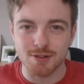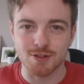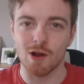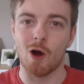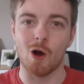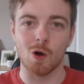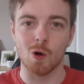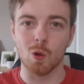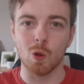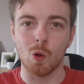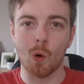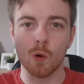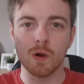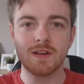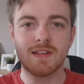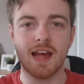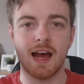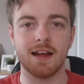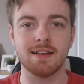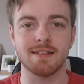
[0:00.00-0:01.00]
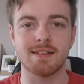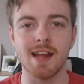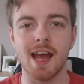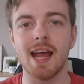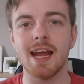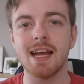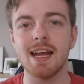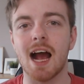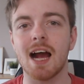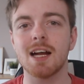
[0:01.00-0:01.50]
Starlord, and
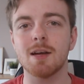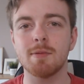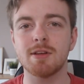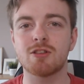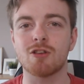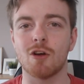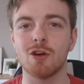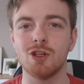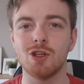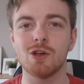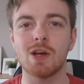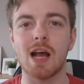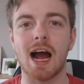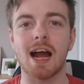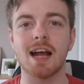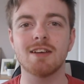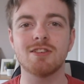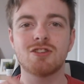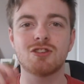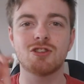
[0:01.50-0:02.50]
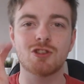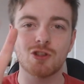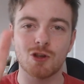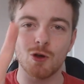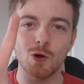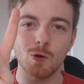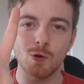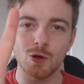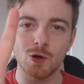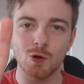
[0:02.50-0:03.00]
today I'm going to be showing you guys
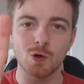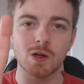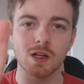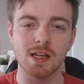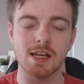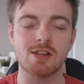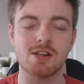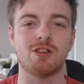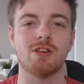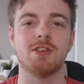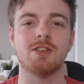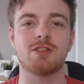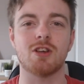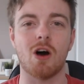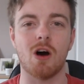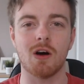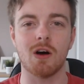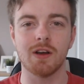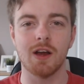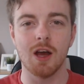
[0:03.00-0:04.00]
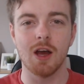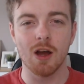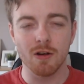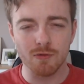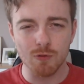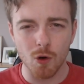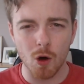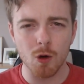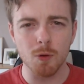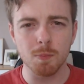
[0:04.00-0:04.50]
two new glitches on
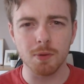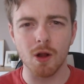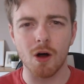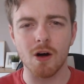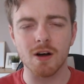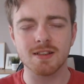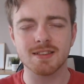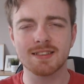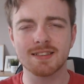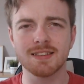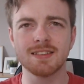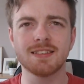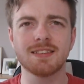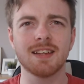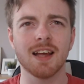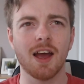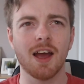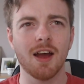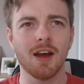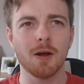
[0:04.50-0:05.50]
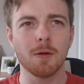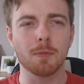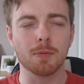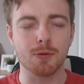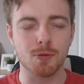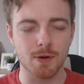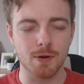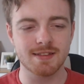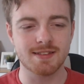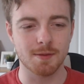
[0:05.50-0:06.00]
Roblox's
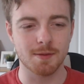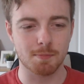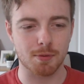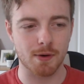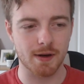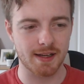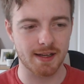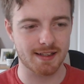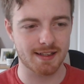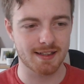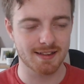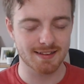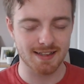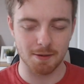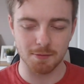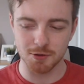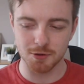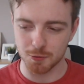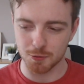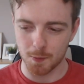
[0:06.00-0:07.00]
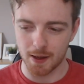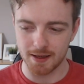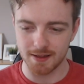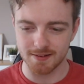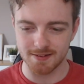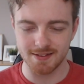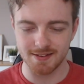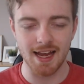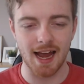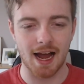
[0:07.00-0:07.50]
Prison Break. That was
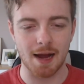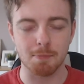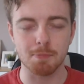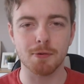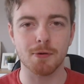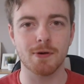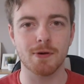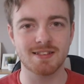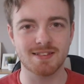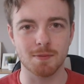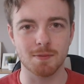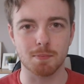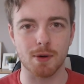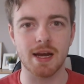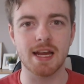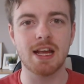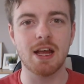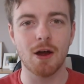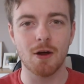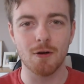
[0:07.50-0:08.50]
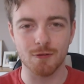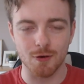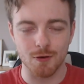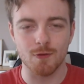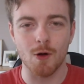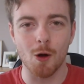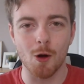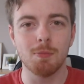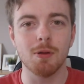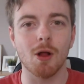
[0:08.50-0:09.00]
right, yeah, Prison Break for
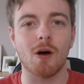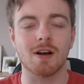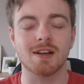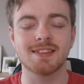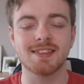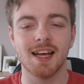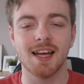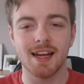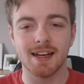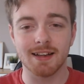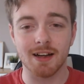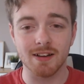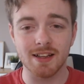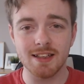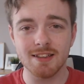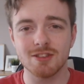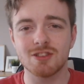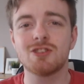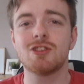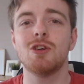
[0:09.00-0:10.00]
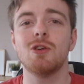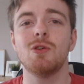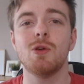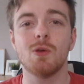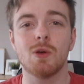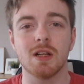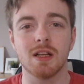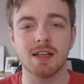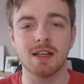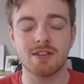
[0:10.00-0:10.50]
Roblox. Now, these two
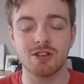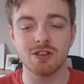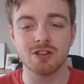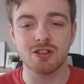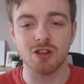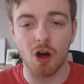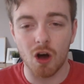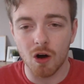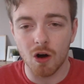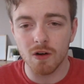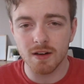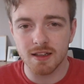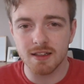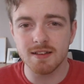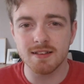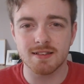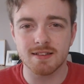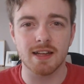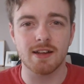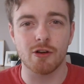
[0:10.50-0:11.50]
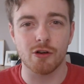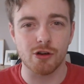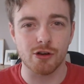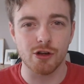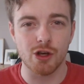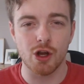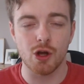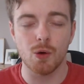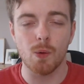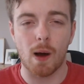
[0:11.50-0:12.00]
new glitches are considered
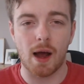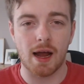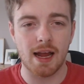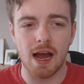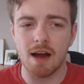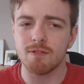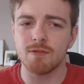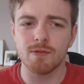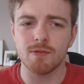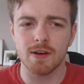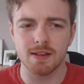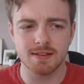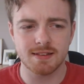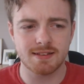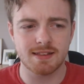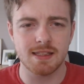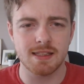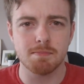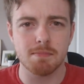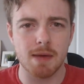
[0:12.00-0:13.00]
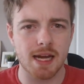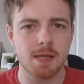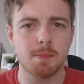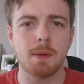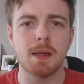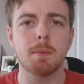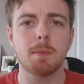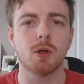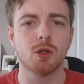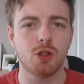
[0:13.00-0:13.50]
new. I haven't really seen many
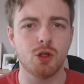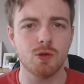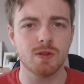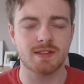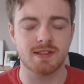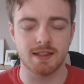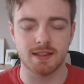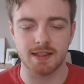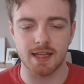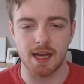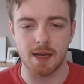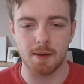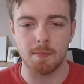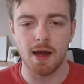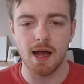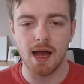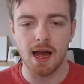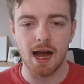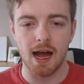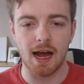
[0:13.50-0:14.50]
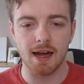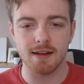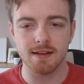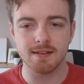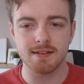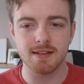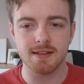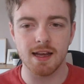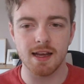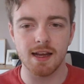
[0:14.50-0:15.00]
people using them,
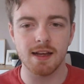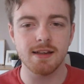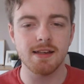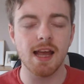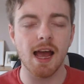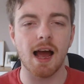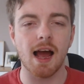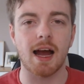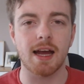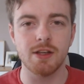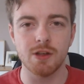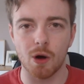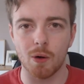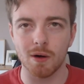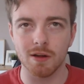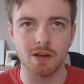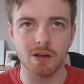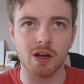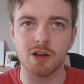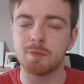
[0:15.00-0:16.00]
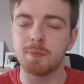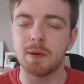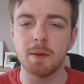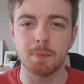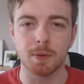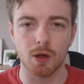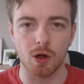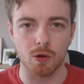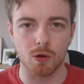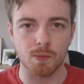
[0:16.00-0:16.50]
and uh, yeah, I know a lot of
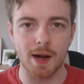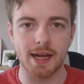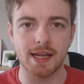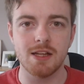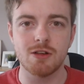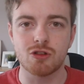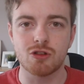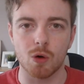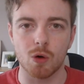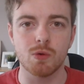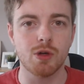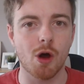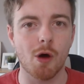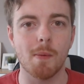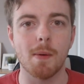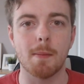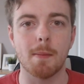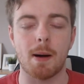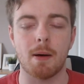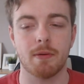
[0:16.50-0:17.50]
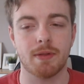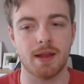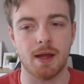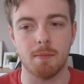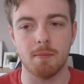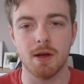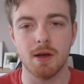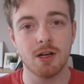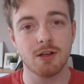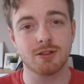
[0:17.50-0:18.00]
people already don't know about
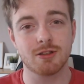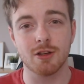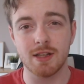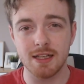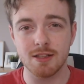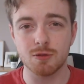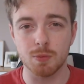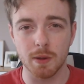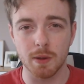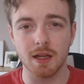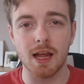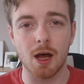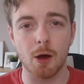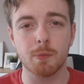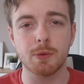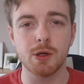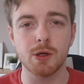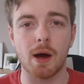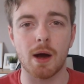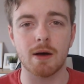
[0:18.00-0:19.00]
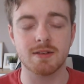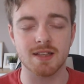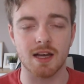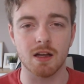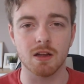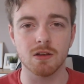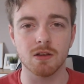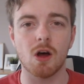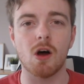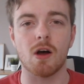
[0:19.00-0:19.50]
them, so these will help you out
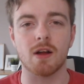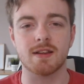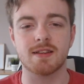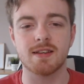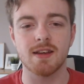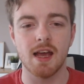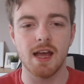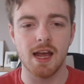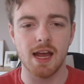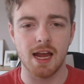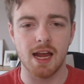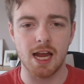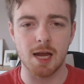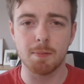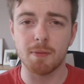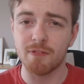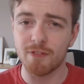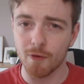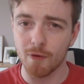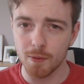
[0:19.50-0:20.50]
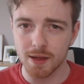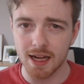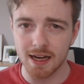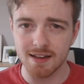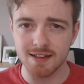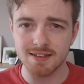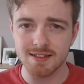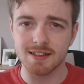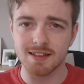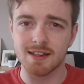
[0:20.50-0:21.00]
a lot. Uh, before we
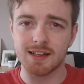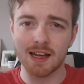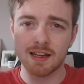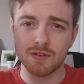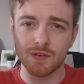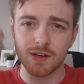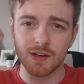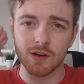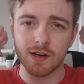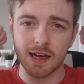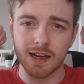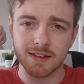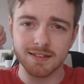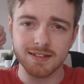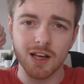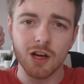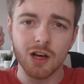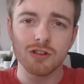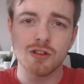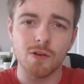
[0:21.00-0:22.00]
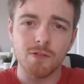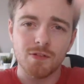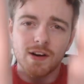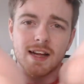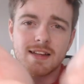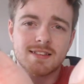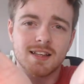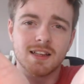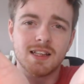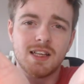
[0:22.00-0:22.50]
get into today's video, guys, don't
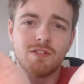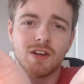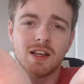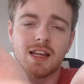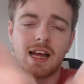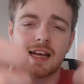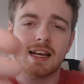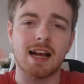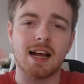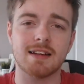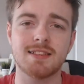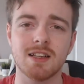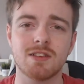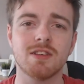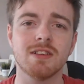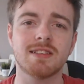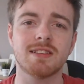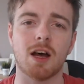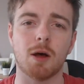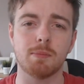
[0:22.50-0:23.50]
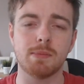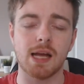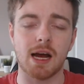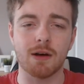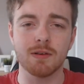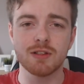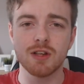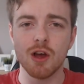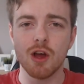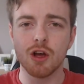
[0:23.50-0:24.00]
forget to leave a like, as it does help me
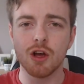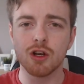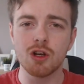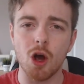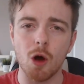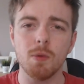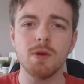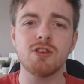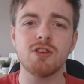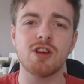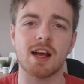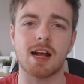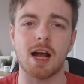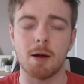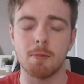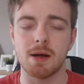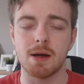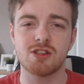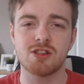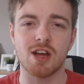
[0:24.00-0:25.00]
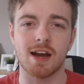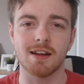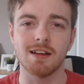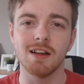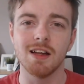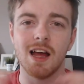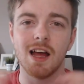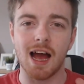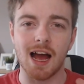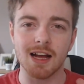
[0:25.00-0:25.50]
out. Go and check out my
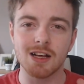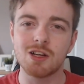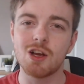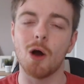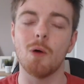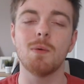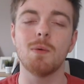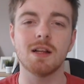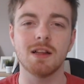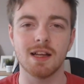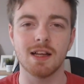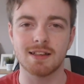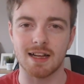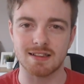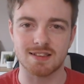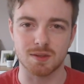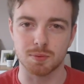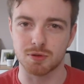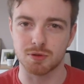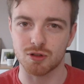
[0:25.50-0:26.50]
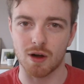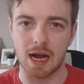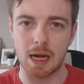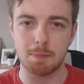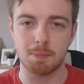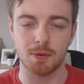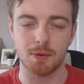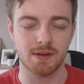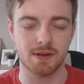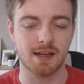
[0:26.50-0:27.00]
channel, and go and click that
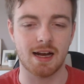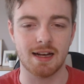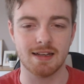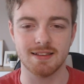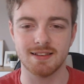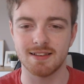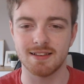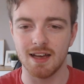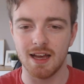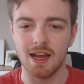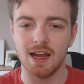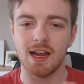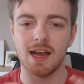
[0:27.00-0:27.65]
subscribe button, guys.